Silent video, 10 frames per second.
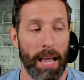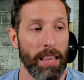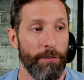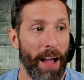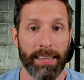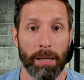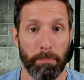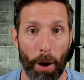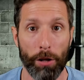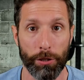The fact that
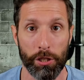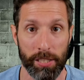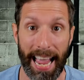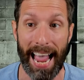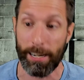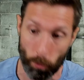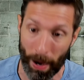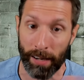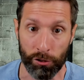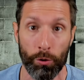Baldur's Gate
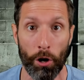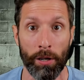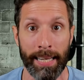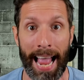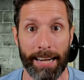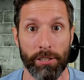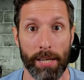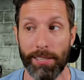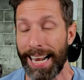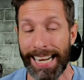went through early access and